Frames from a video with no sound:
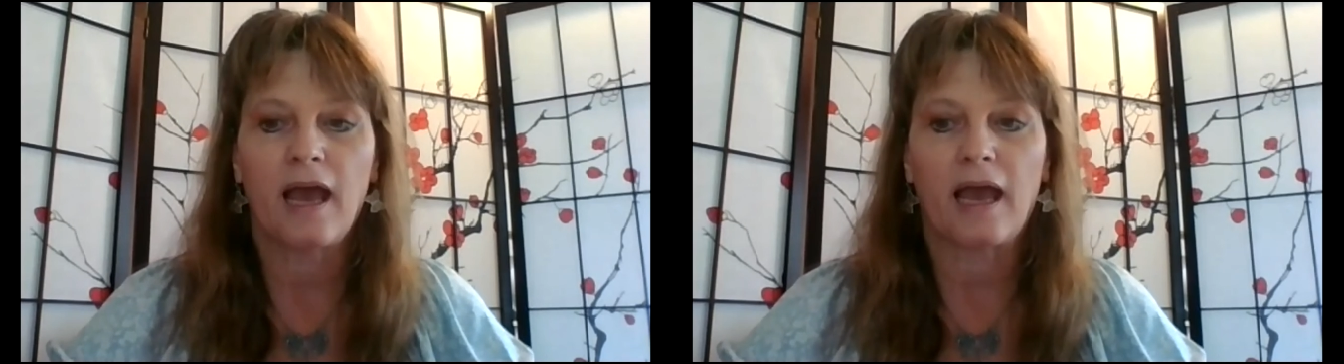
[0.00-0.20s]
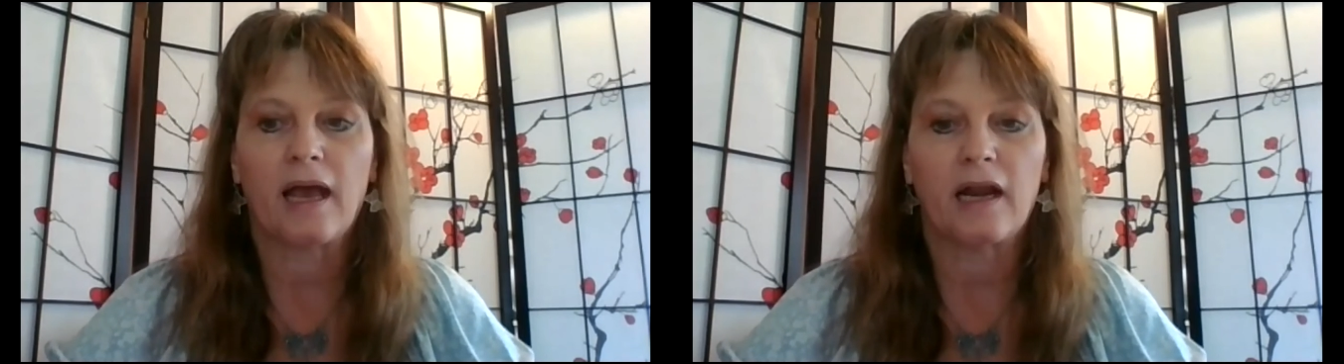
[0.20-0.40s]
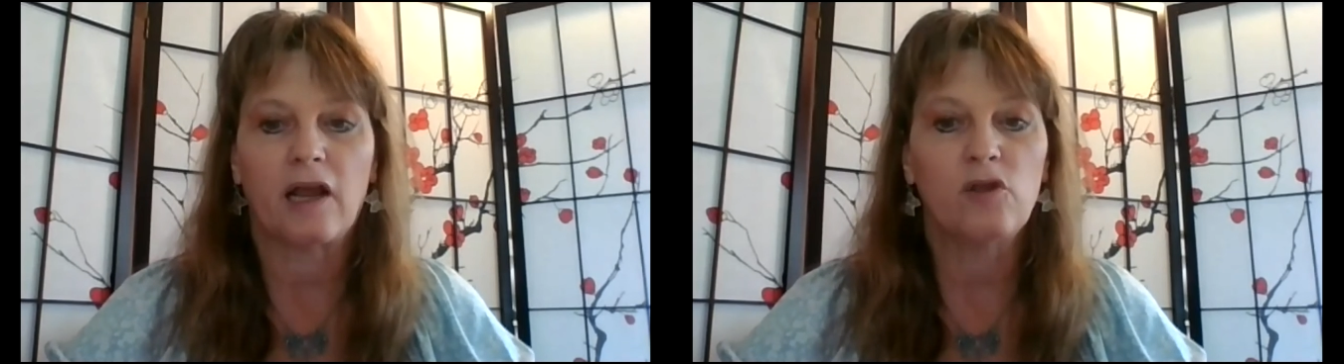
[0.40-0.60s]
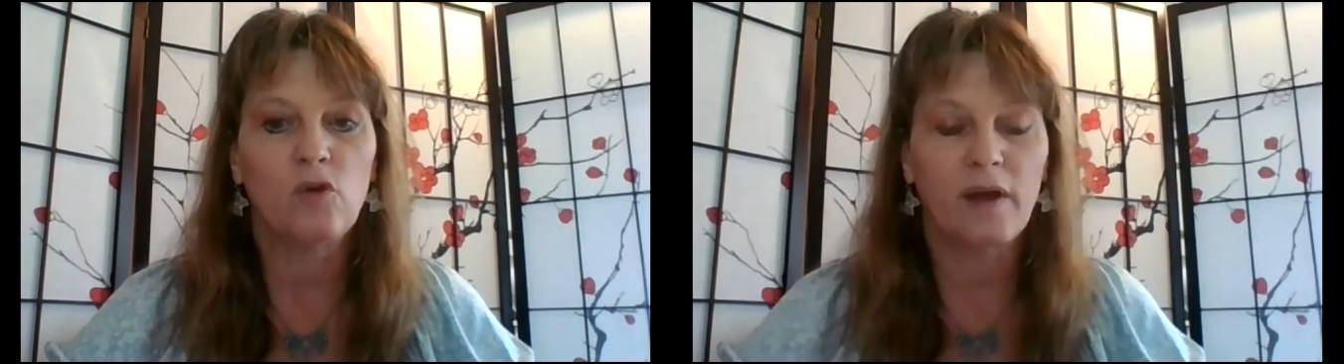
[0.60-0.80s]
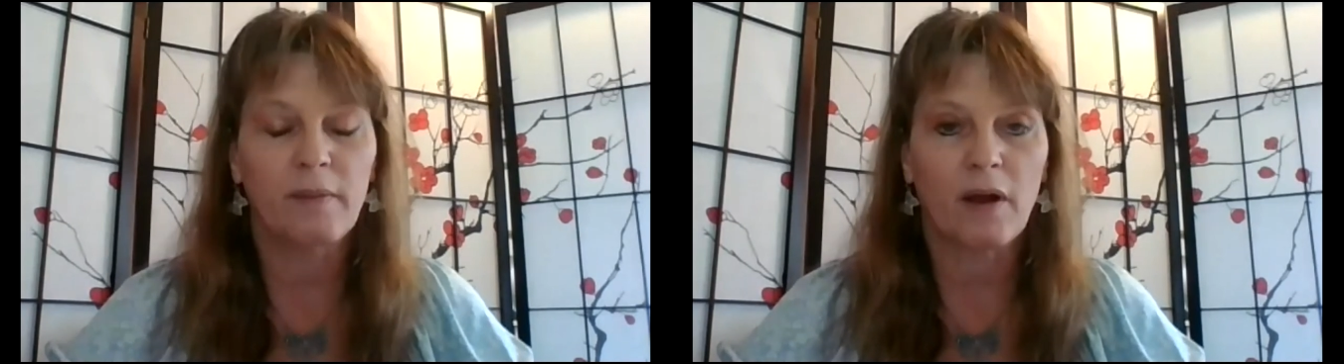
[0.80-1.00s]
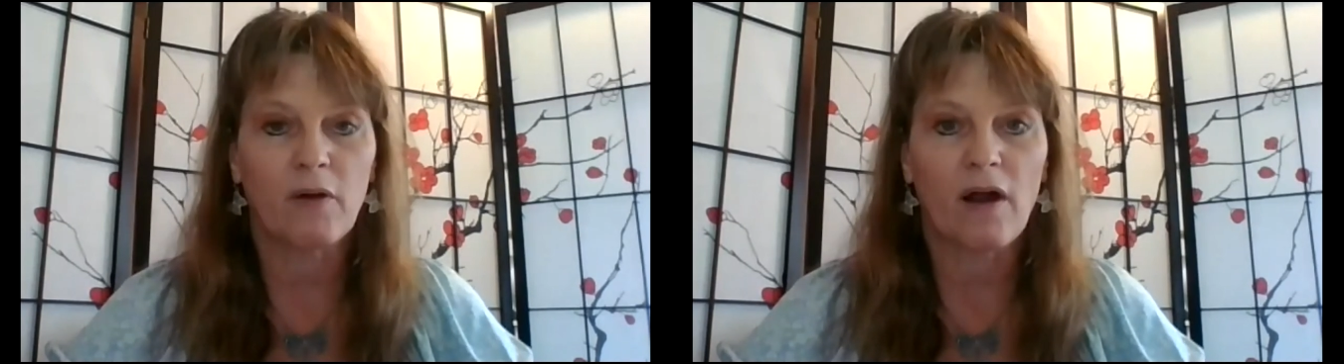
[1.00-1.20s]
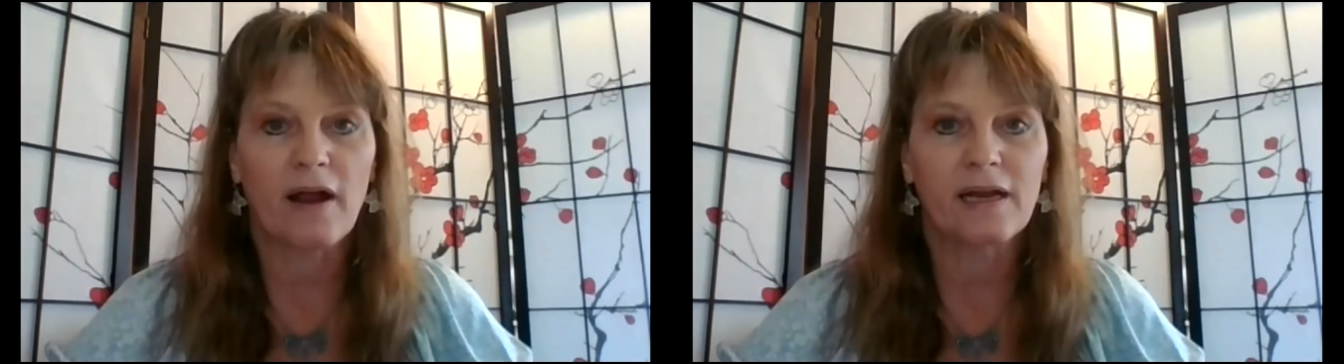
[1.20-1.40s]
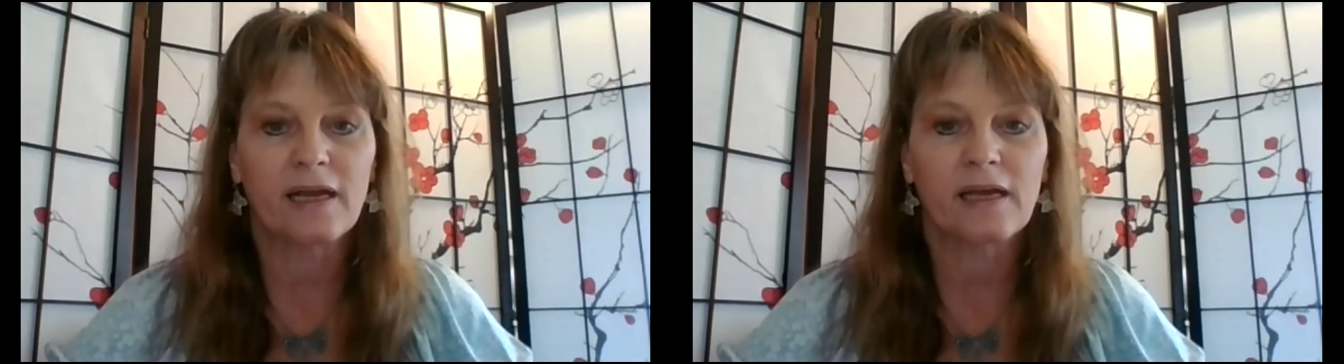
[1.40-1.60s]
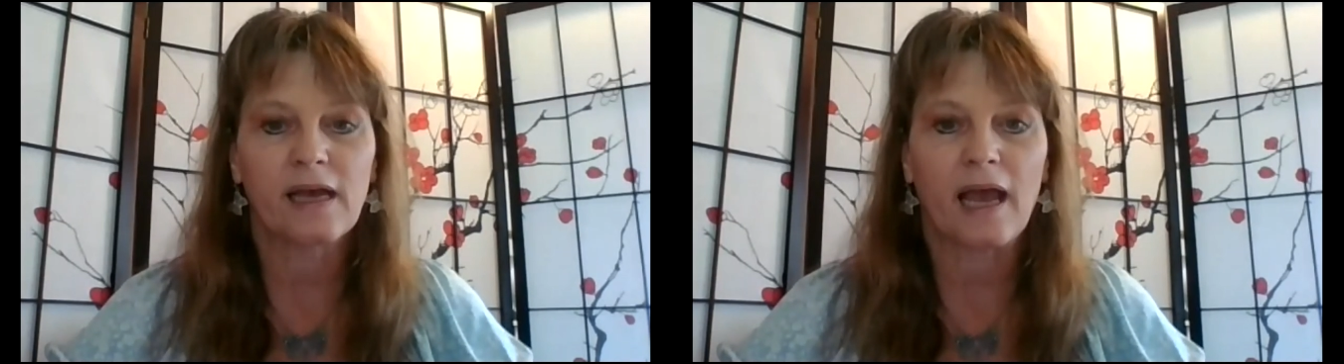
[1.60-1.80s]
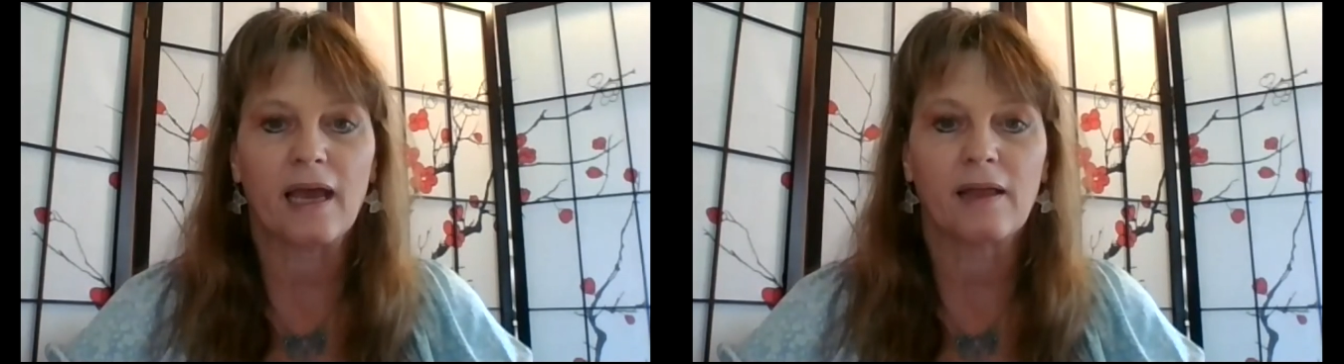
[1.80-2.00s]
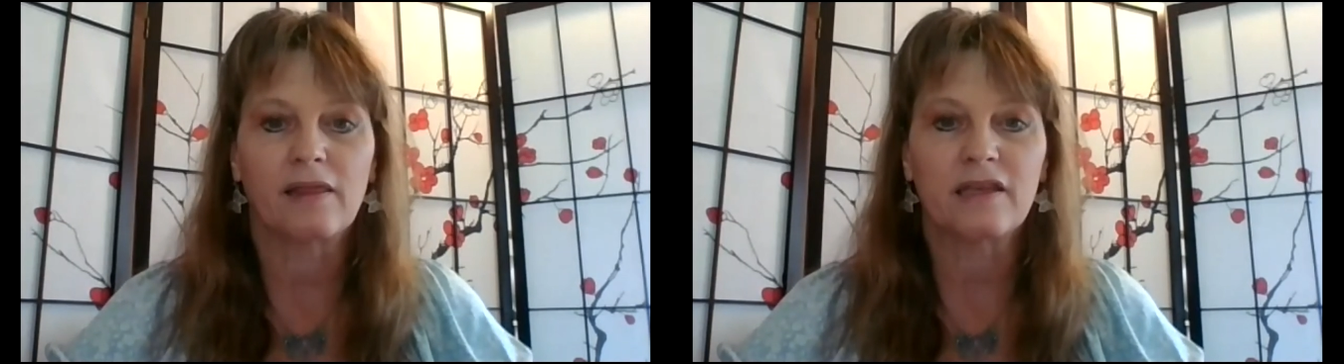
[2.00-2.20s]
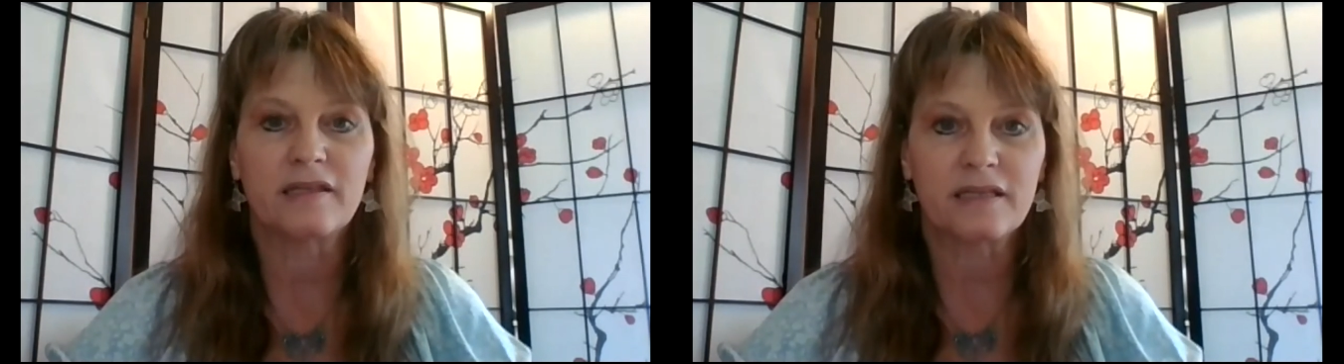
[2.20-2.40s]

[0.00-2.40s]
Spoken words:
and anoint my writing and the